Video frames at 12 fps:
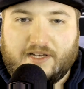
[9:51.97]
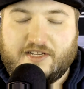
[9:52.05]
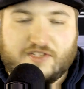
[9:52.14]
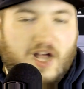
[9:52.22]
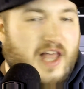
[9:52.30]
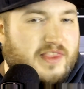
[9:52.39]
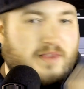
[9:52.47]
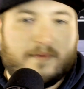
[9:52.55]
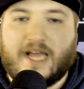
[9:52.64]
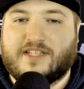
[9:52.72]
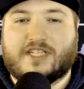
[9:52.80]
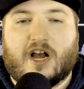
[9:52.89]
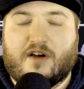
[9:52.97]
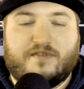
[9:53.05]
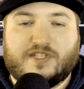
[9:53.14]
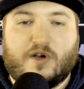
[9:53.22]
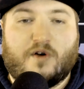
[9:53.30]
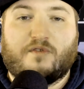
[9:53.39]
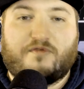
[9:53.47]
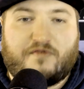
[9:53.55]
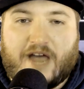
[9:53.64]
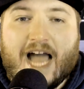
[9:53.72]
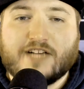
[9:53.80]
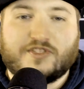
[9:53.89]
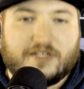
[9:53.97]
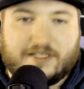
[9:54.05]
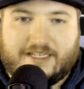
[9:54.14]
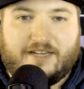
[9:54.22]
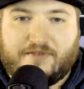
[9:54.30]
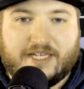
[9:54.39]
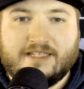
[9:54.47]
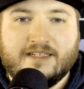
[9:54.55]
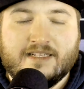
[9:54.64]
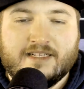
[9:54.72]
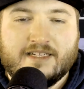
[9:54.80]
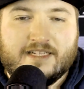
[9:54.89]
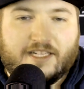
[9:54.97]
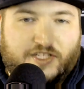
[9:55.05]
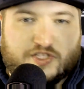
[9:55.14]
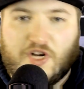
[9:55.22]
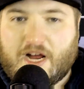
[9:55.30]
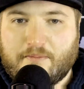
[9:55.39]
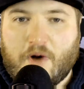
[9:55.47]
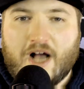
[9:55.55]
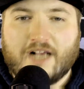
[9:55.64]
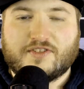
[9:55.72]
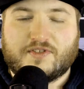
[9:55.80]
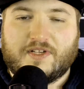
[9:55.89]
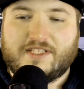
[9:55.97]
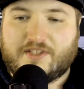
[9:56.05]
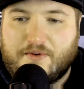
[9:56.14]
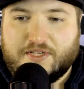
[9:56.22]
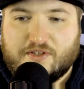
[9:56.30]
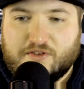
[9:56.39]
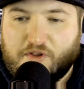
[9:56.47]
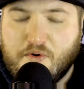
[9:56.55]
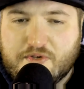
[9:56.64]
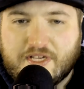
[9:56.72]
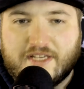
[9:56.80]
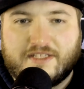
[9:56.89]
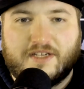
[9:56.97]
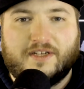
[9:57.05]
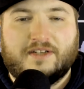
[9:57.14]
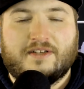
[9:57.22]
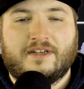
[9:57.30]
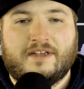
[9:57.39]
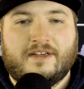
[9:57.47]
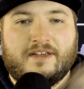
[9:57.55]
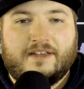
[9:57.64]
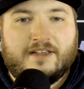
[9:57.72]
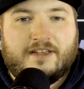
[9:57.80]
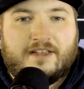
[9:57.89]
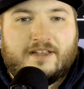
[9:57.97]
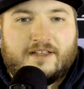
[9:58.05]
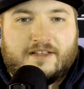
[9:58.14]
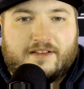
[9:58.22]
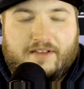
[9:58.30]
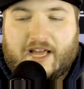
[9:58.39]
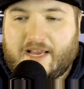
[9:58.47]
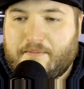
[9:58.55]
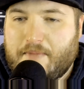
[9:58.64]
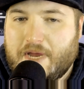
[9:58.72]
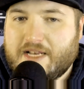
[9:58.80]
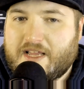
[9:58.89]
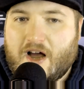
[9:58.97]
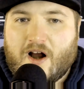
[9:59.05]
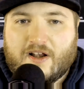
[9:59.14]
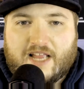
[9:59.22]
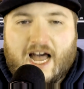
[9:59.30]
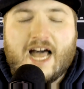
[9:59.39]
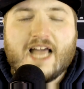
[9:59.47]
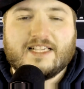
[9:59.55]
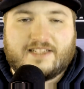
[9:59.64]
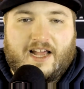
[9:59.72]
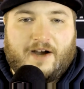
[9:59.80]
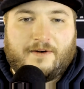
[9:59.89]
He's not the main star of his own faction, even. It's Jon Moxley. So he's losing to, like, mid-card guys now.